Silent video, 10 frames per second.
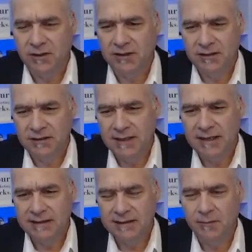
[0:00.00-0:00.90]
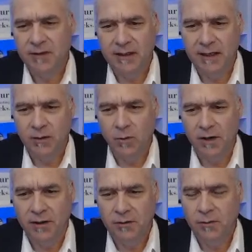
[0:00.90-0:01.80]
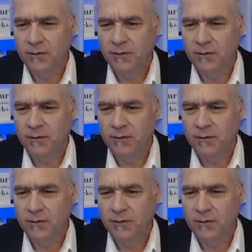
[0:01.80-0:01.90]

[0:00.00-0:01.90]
that's just not something that you want to do.